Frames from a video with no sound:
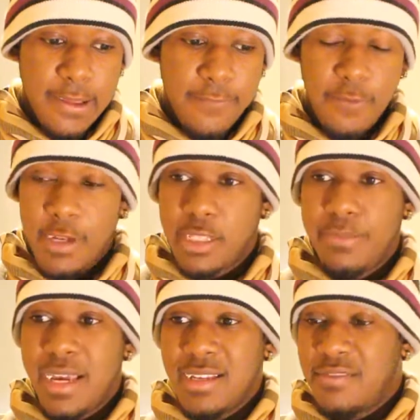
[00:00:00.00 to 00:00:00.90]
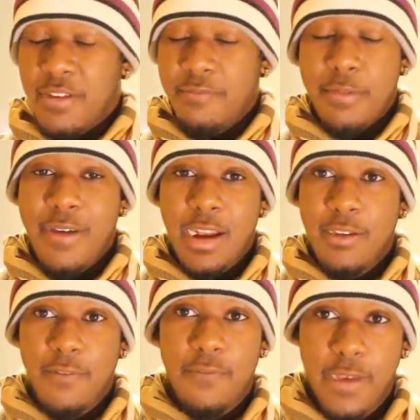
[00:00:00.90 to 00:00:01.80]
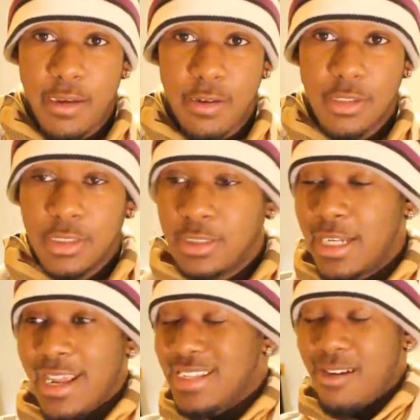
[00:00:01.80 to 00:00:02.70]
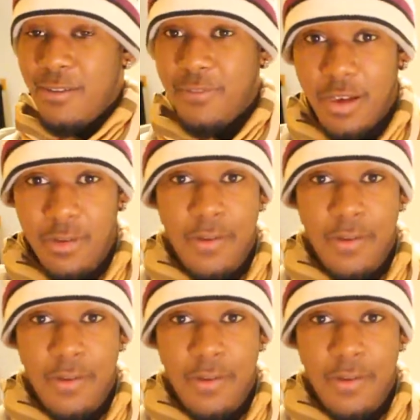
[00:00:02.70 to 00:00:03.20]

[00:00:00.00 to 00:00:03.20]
through the speakers if I preferred to fail. Like, that's how it felt.